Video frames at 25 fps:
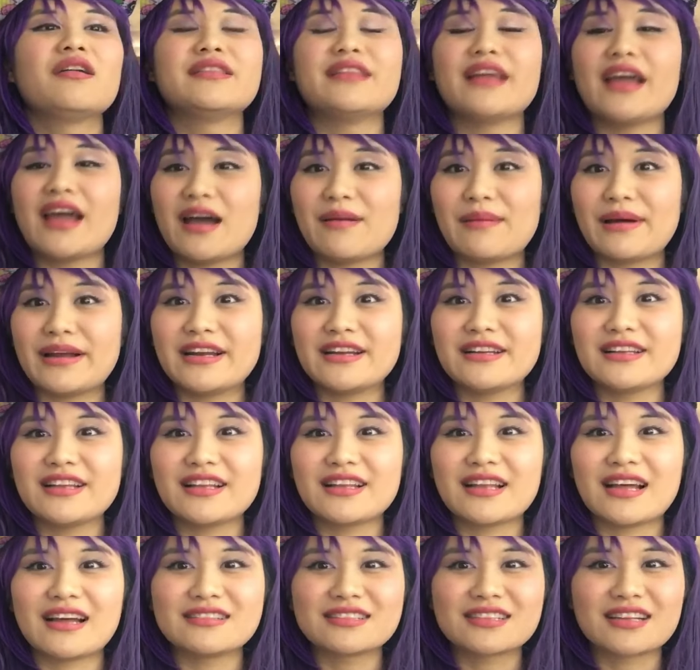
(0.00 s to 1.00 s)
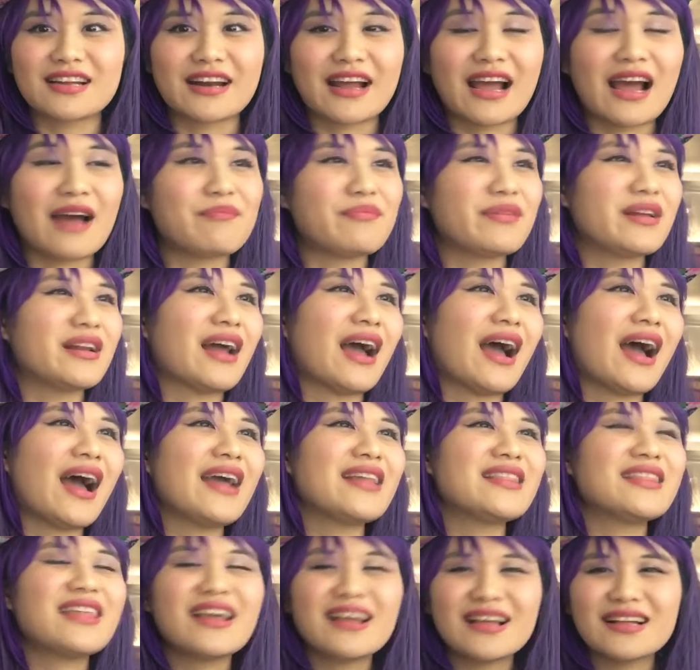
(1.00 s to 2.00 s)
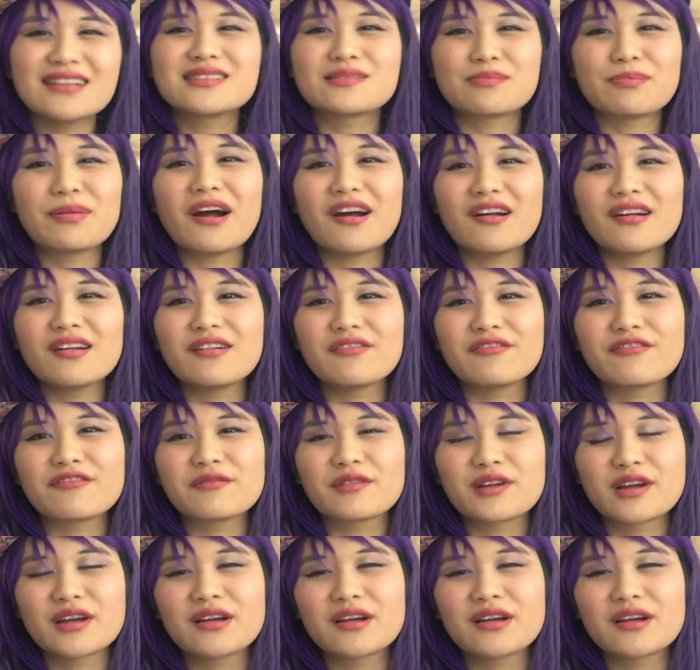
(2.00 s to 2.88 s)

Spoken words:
Damn, I didn't think that was gonna happen. I think it's part of